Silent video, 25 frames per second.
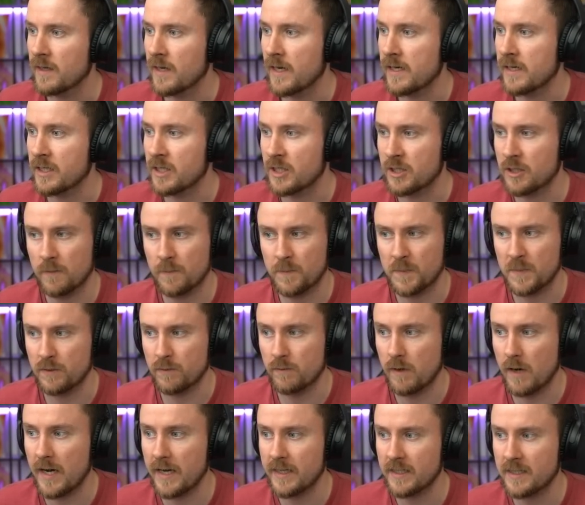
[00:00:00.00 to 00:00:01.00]
And he should be,
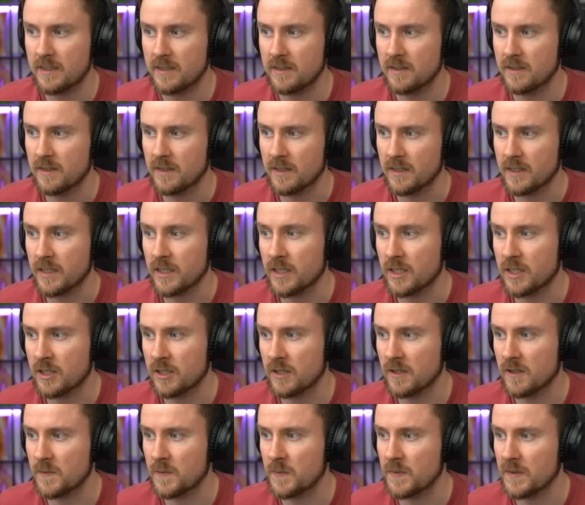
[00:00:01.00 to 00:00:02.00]
right? He
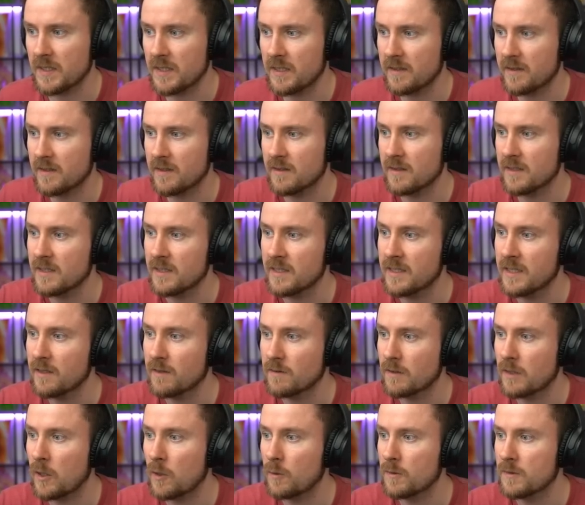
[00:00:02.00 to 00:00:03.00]
should be. The
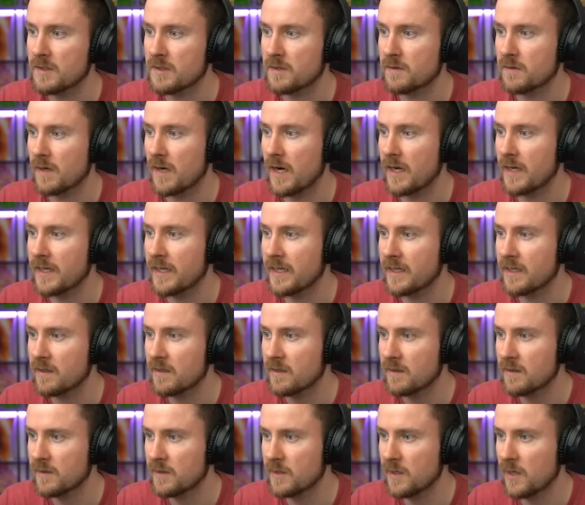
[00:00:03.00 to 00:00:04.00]
hero is running.
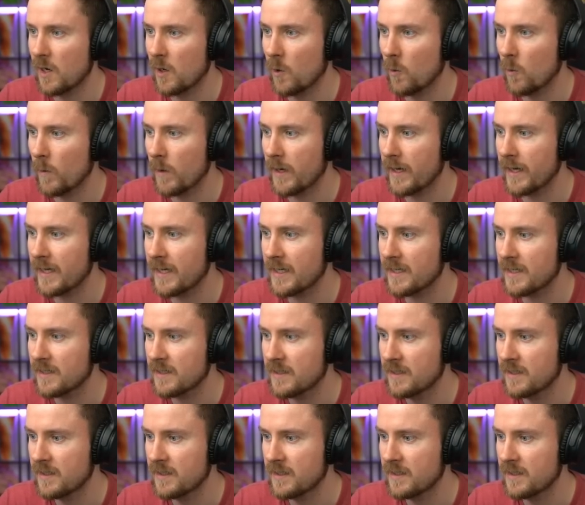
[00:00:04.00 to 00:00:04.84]
No way.